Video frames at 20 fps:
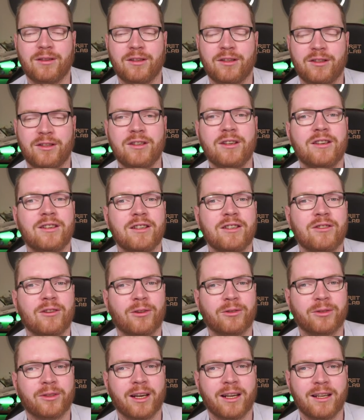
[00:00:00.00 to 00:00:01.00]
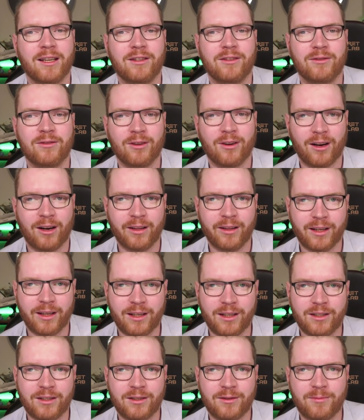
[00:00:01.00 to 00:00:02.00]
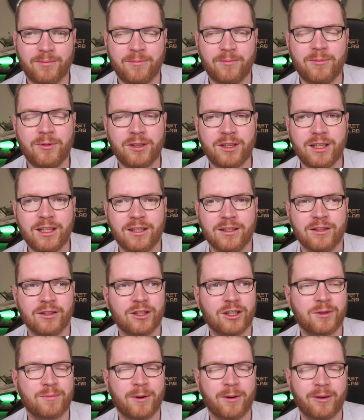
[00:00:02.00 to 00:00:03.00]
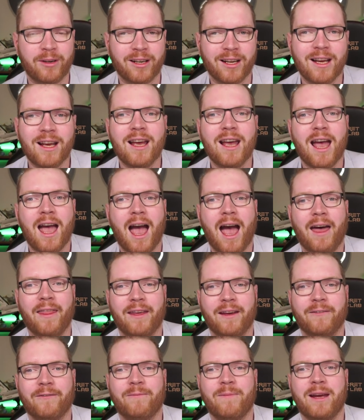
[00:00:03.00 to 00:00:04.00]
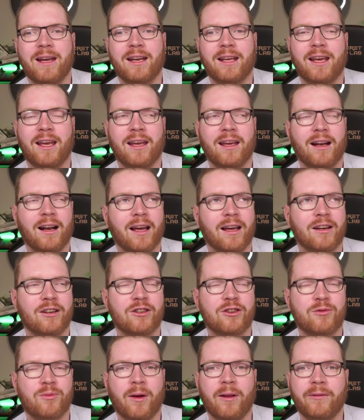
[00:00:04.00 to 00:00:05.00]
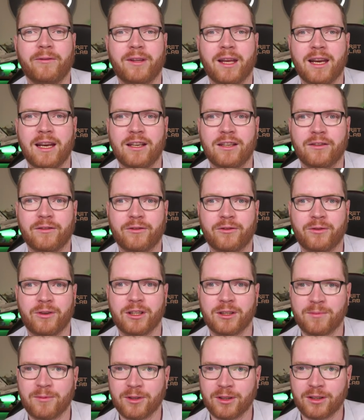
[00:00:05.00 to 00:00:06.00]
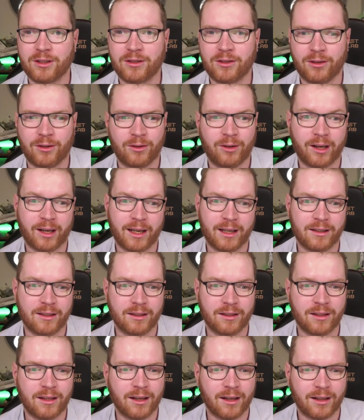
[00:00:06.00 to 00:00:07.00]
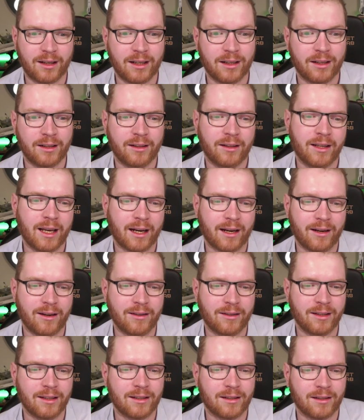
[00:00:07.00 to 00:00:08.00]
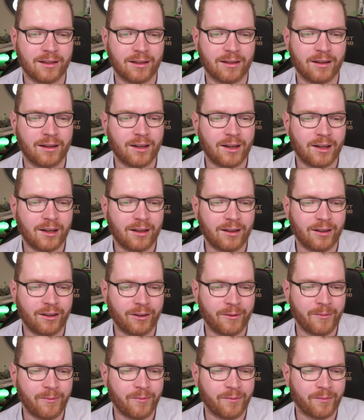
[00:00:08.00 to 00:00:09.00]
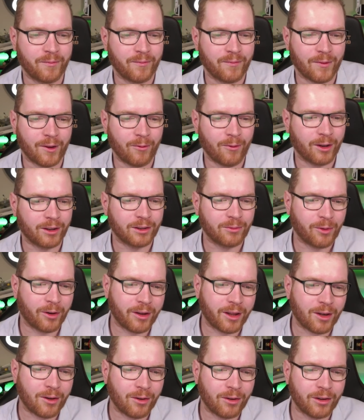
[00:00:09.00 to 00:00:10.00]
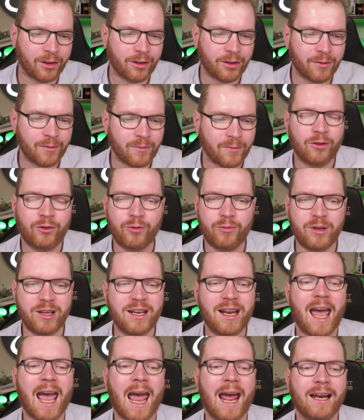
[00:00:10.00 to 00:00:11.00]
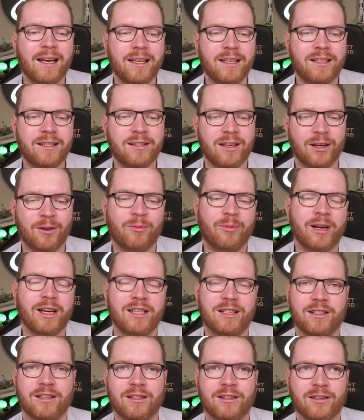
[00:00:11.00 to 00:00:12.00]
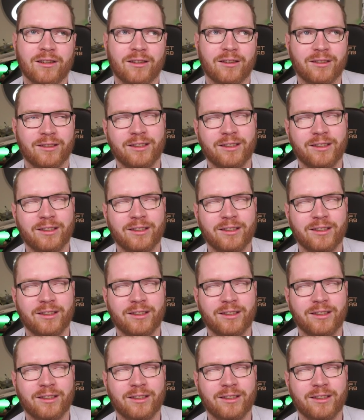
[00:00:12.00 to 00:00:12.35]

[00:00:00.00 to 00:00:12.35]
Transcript: CIG is also getting into the holidays season spirit, and they have made a like 12 days of Christmas, or I guess in their case it's their, what do they call it, Luminali celebration.